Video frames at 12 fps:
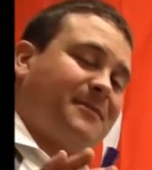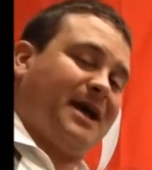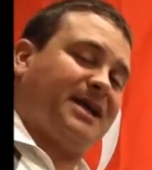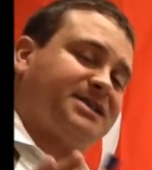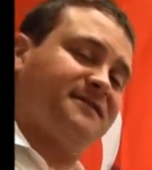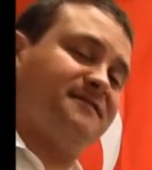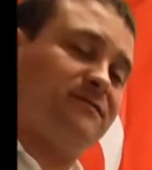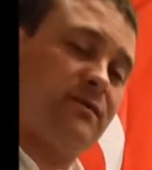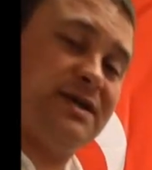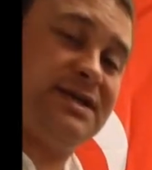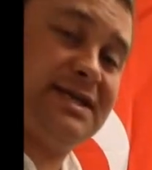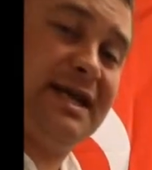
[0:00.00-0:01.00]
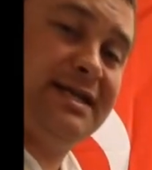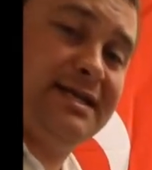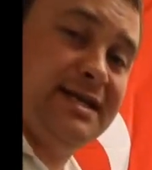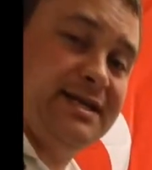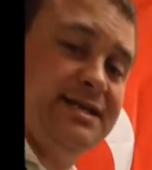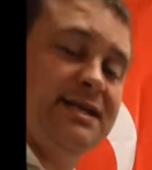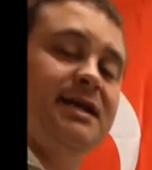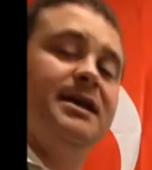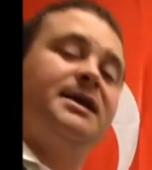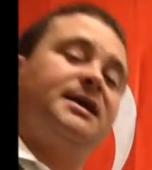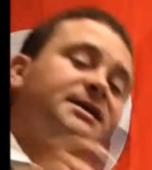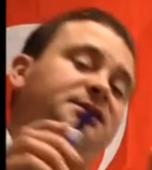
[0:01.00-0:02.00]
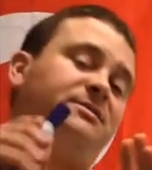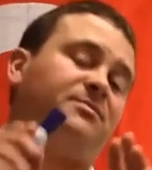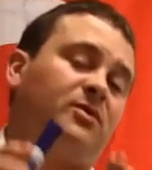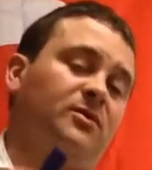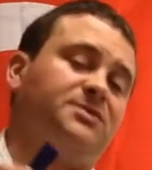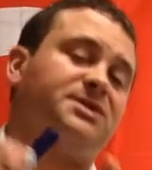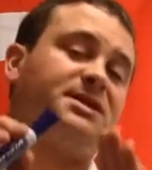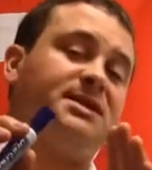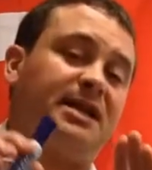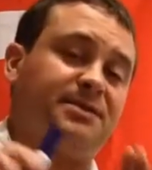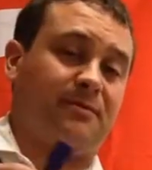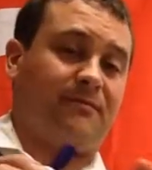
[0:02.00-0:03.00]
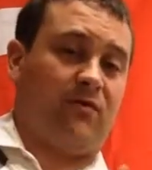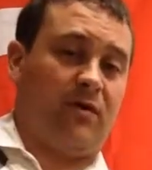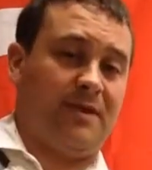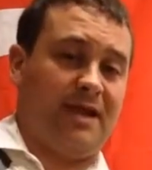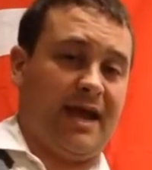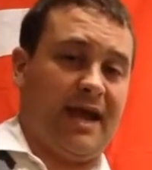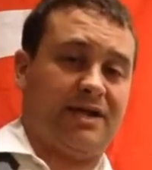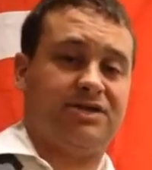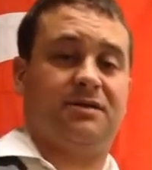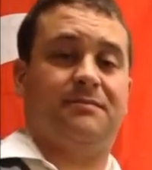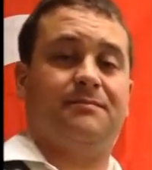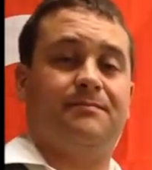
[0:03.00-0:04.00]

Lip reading: passive voice sentence is the person that's performing the action,